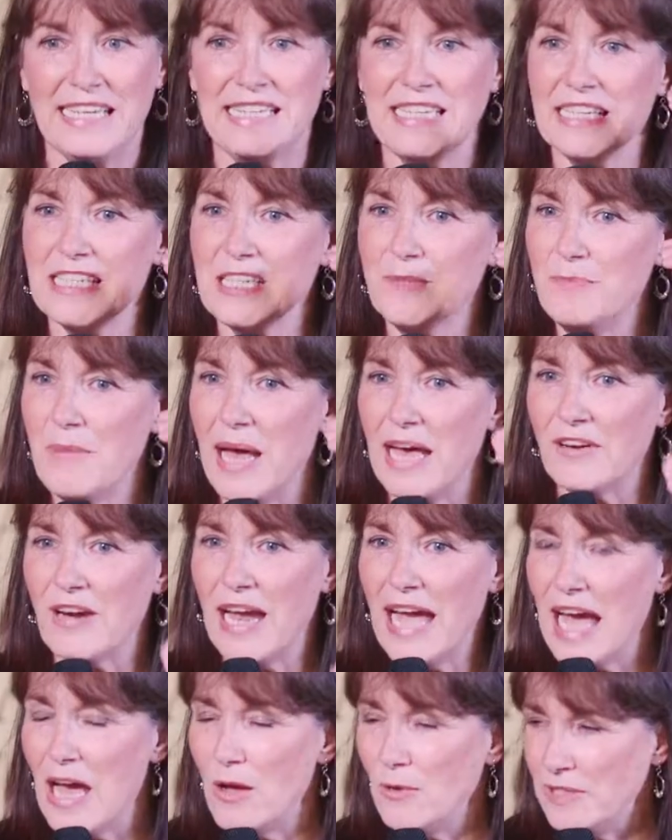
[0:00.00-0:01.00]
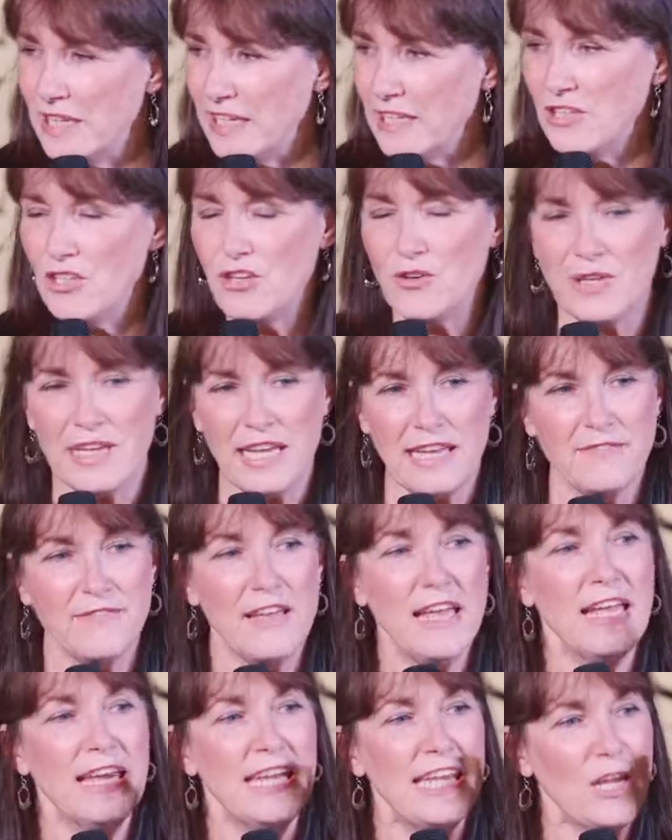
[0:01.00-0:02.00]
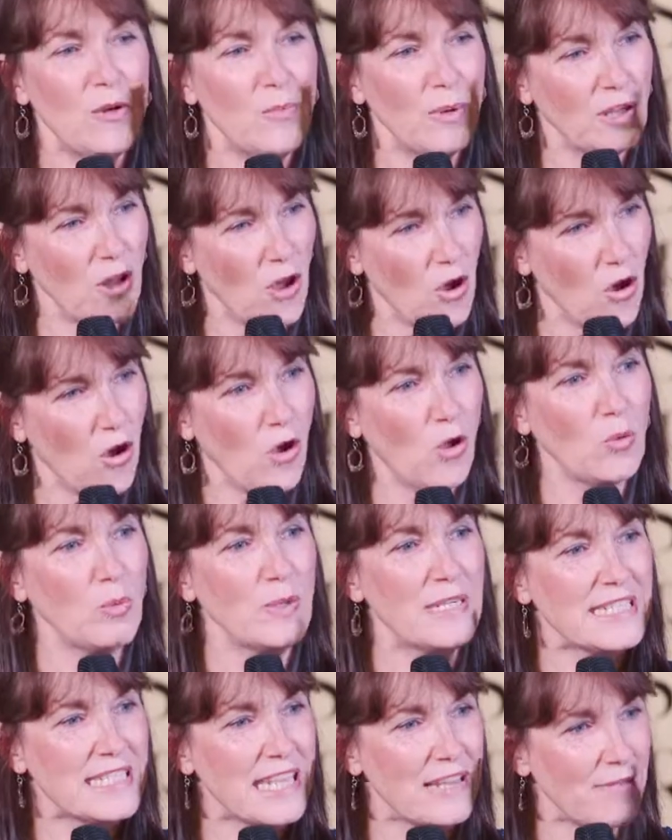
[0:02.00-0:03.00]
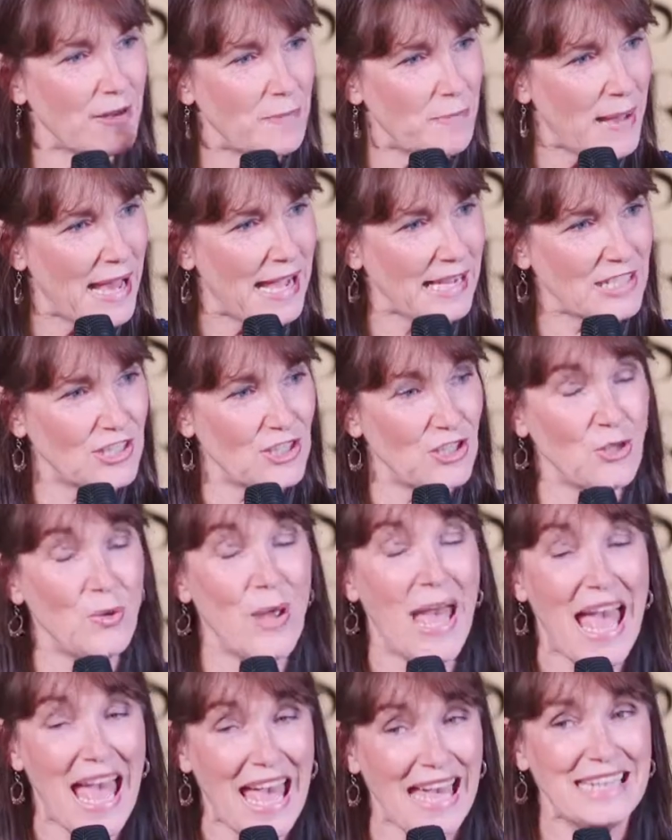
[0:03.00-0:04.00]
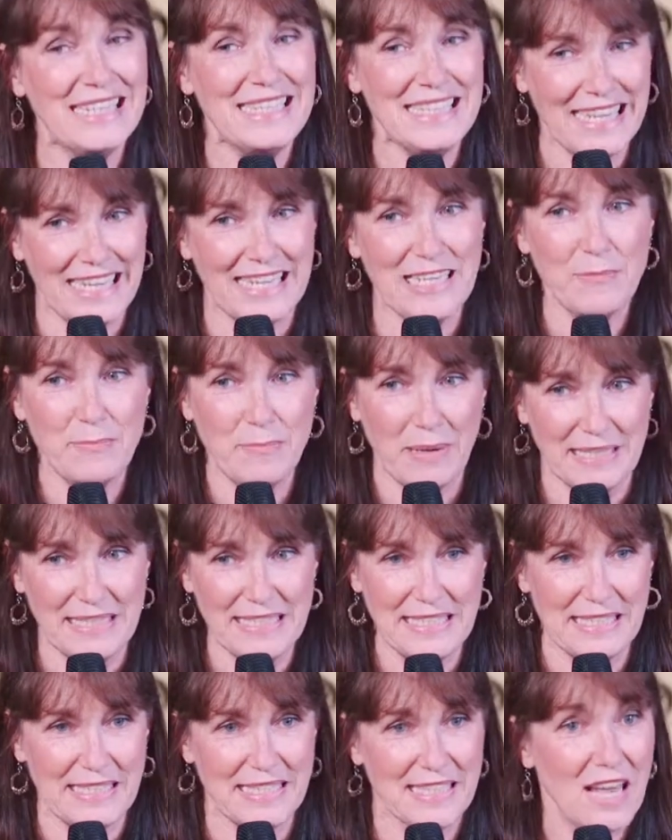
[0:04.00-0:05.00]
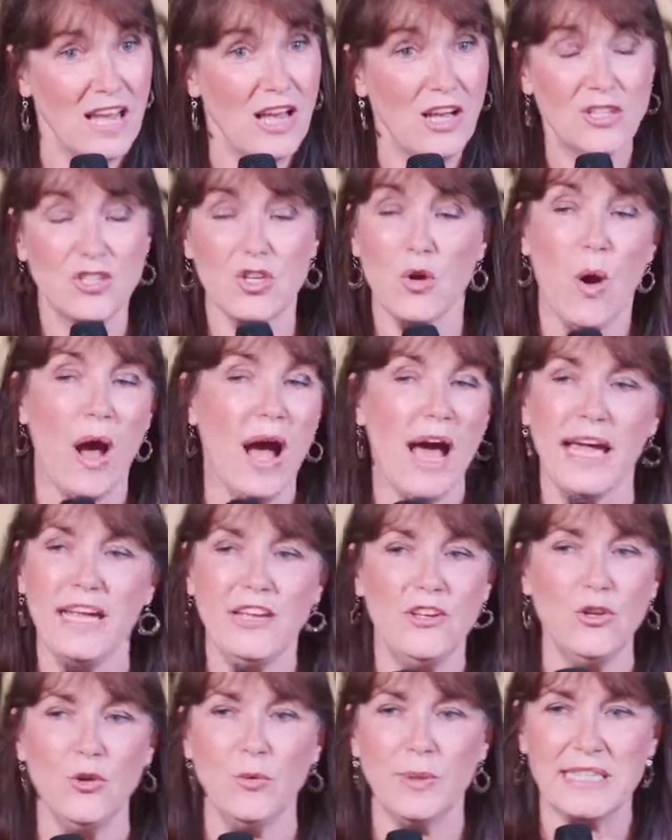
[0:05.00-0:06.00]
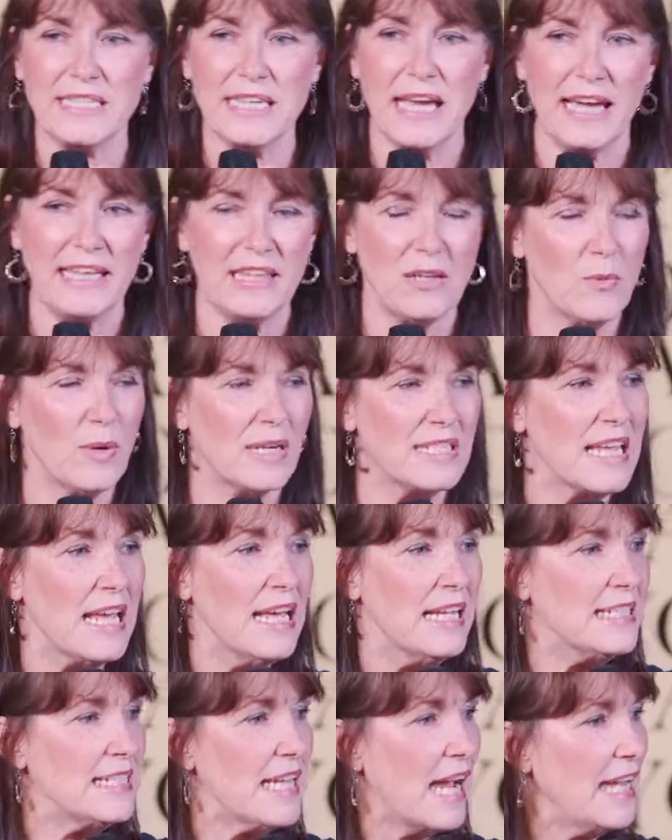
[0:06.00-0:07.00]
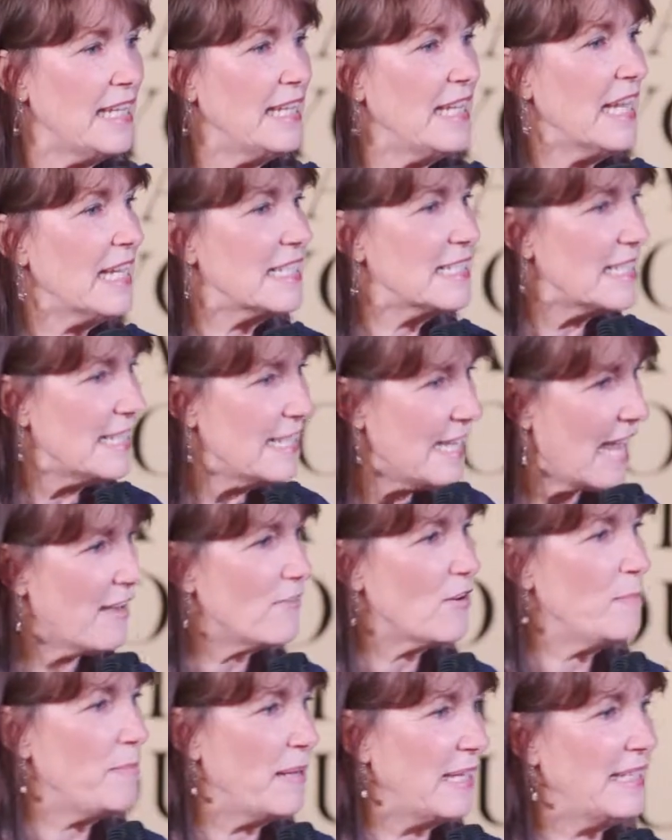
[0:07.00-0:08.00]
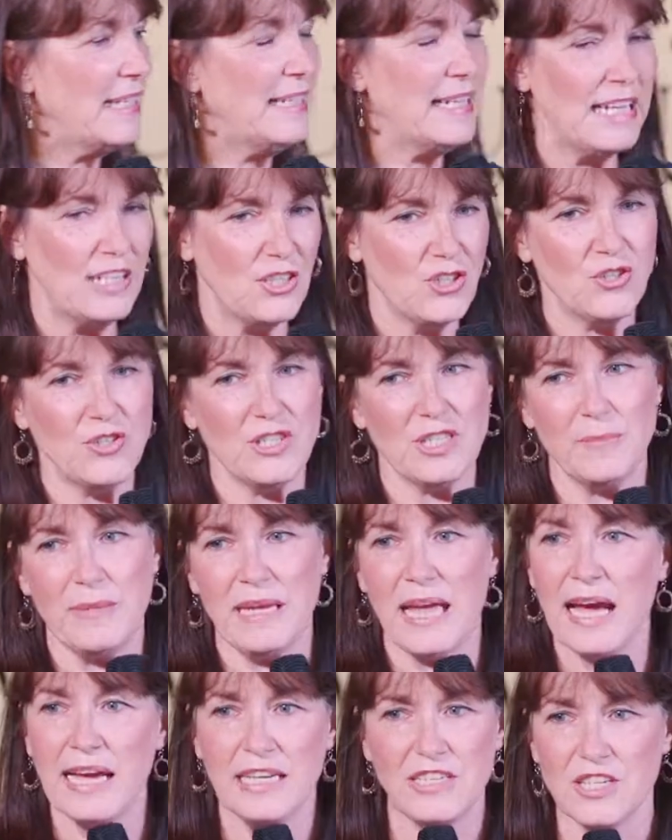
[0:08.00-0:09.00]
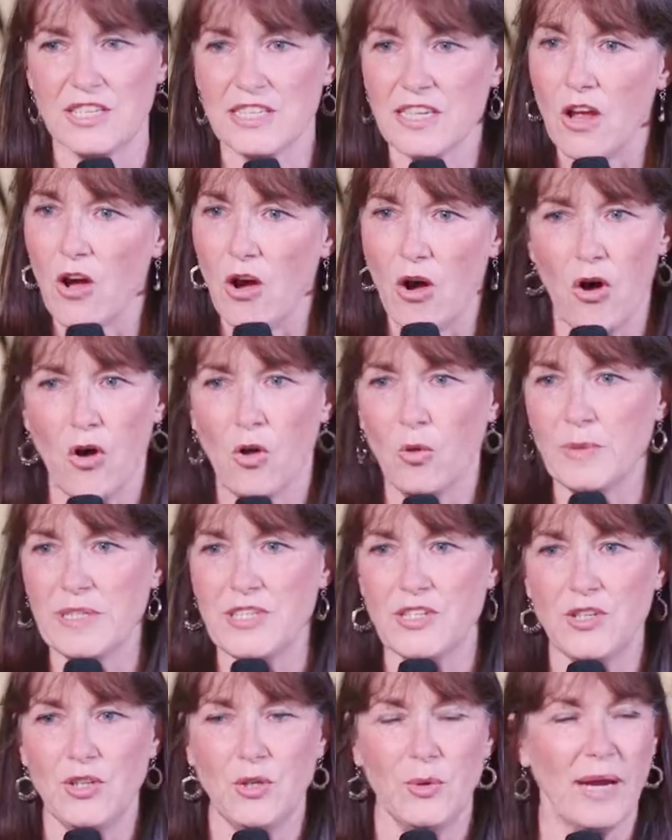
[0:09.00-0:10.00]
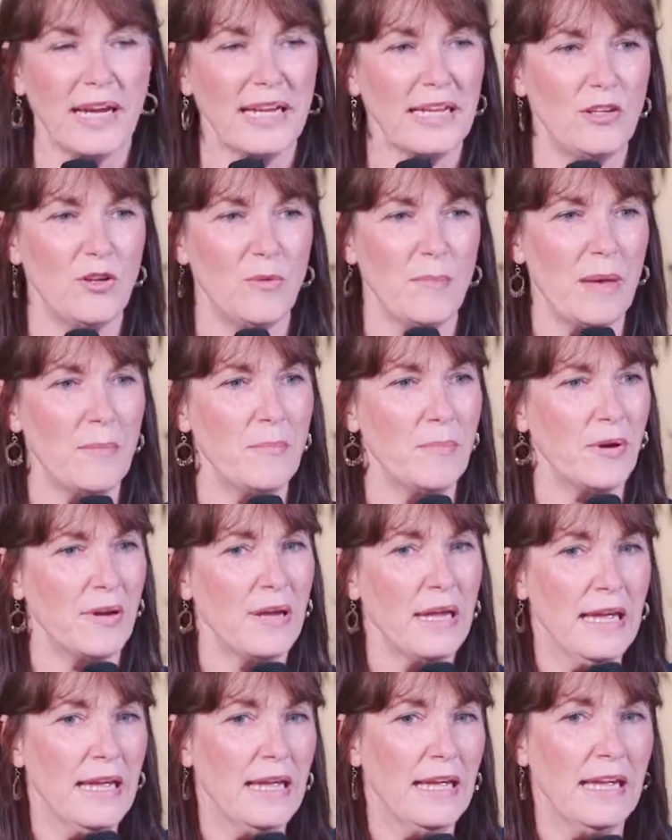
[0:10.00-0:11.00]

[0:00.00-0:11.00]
it doesn't matter how little you give, He will always give it back to you and in abundance. So I knew what tithing was. Tithing has never been an issue to me. I just always knew. I can remember,